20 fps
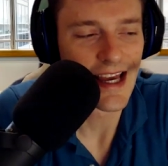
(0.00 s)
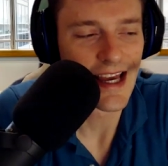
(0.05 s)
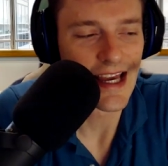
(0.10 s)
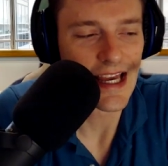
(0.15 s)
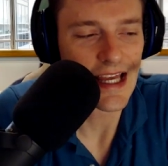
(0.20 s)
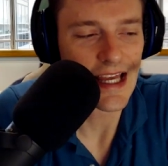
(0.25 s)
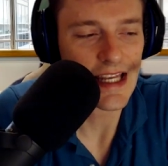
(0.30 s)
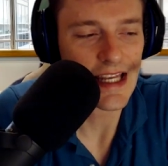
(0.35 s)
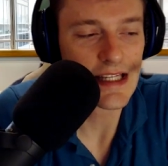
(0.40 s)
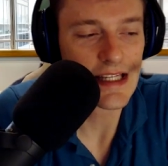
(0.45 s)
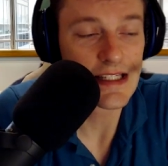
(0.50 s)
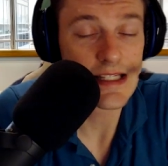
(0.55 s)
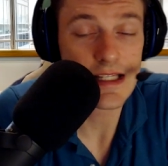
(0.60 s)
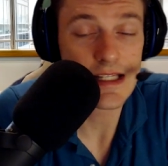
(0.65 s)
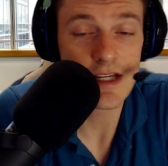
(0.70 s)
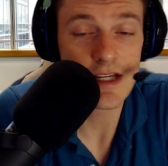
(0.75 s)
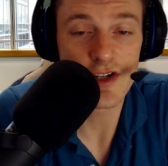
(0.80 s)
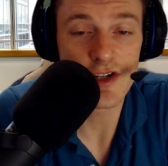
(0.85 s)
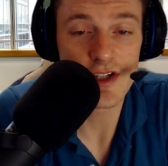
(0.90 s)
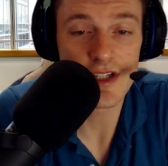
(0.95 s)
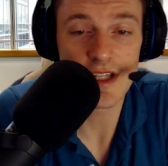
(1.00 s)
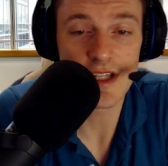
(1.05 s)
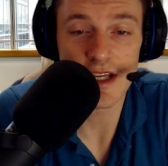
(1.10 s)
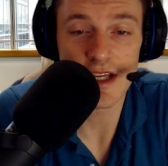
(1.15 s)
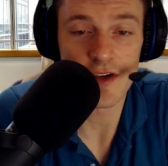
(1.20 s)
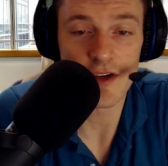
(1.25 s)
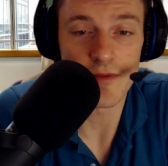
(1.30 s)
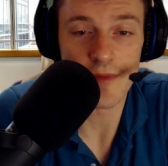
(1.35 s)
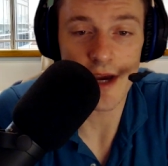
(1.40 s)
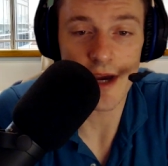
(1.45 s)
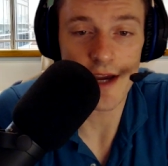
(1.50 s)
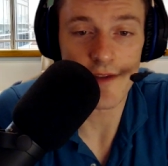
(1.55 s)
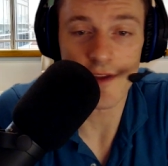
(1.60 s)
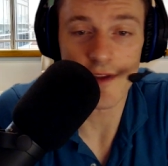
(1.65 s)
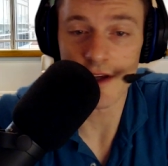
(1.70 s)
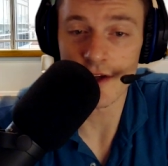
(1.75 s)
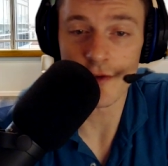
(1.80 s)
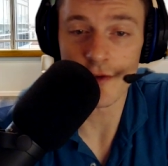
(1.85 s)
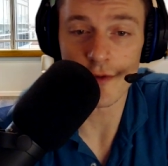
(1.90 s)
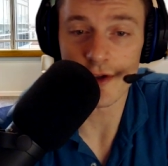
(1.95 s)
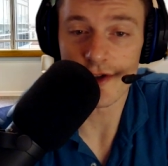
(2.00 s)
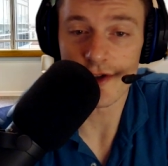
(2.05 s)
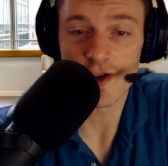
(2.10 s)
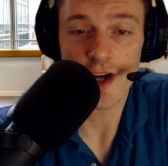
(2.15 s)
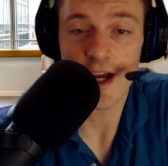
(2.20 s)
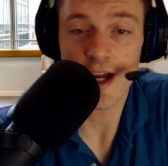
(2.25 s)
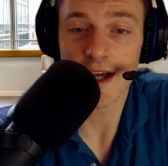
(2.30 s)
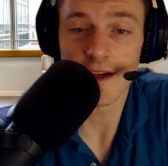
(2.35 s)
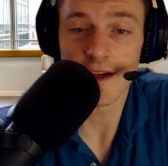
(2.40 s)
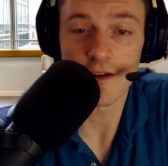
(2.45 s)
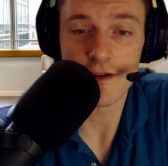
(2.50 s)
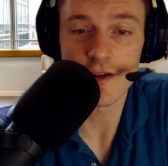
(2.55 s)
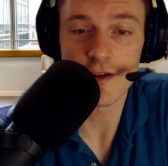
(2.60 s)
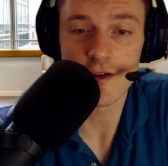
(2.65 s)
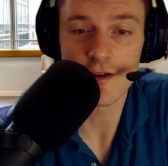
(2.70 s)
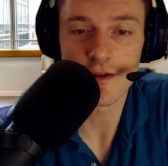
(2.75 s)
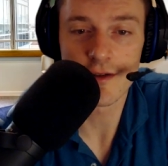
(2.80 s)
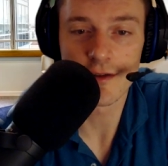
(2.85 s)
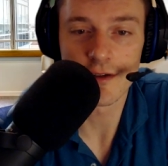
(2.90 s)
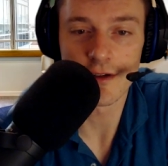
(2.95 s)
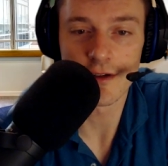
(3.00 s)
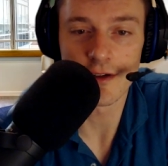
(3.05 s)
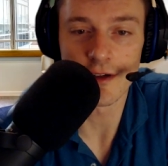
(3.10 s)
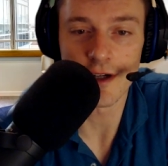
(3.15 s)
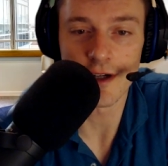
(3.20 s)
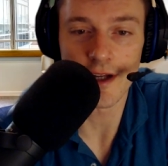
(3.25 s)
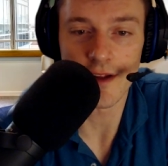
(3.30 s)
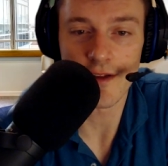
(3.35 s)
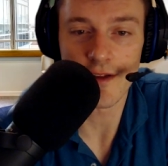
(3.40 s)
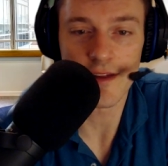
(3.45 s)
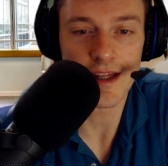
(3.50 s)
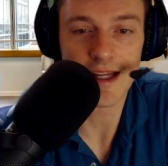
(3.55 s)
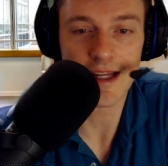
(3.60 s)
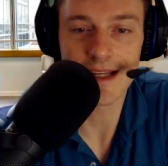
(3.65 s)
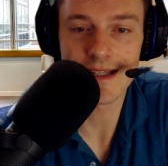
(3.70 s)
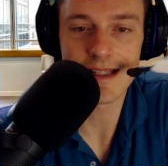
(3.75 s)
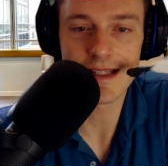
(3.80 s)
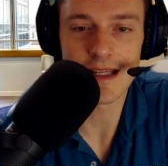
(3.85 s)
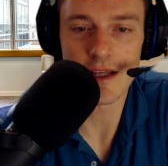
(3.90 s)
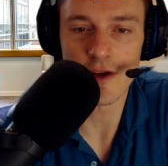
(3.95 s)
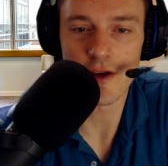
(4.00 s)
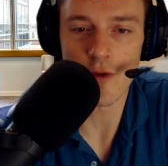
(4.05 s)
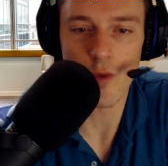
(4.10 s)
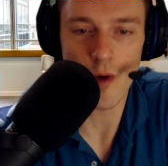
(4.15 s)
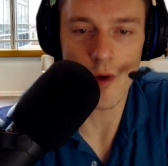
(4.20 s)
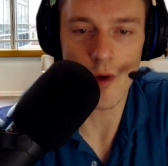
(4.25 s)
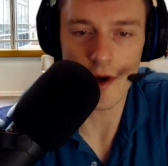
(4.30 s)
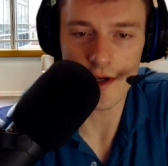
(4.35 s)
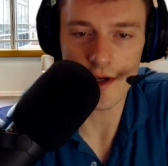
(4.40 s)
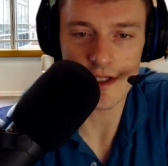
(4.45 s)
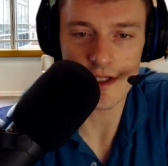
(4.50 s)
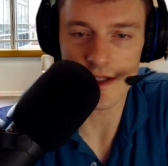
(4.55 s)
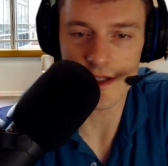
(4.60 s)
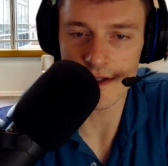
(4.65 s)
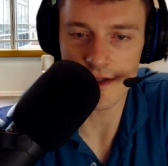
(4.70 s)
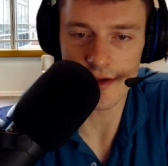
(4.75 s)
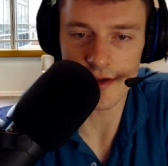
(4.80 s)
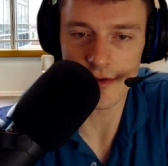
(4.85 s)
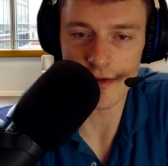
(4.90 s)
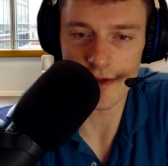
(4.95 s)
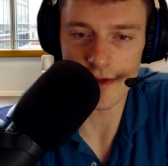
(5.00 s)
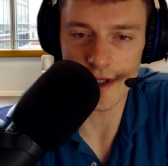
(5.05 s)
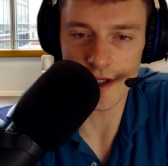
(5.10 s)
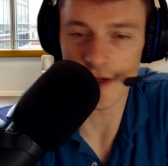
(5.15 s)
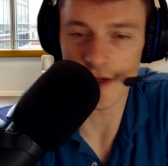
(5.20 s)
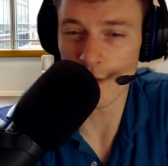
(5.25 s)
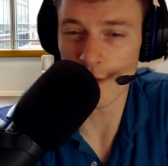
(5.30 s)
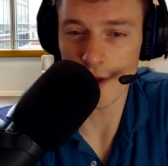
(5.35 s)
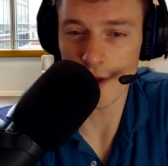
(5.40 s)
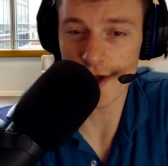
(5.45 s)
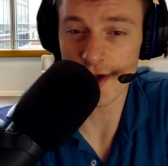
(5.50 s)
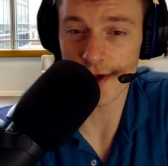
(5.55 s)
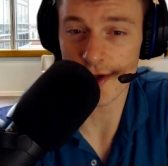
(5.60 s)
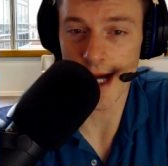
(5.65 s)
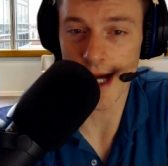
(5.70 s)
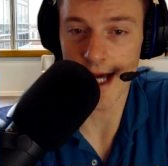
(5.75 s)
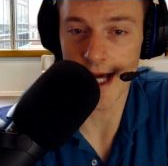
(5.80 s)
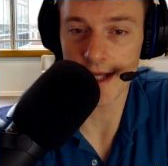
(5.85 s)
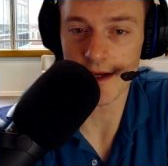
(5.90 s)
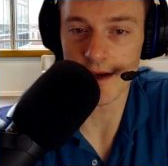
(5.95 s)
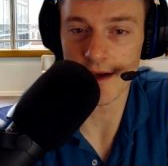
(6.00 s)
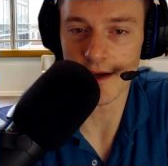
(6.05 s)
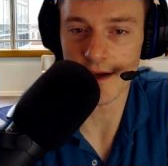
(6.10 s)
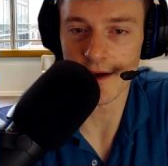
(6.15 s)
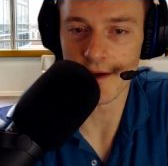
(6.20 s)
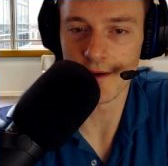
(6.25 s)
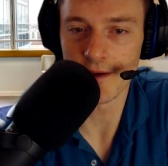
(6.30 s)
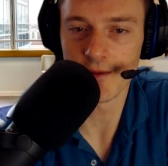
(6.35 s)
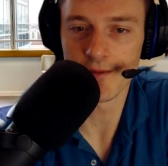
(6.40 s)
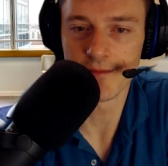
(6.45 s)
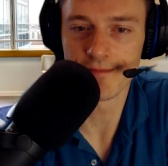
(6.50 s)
Any decisions that you made that you would change? Or any things that you wanted to do that you wish you hadn't done?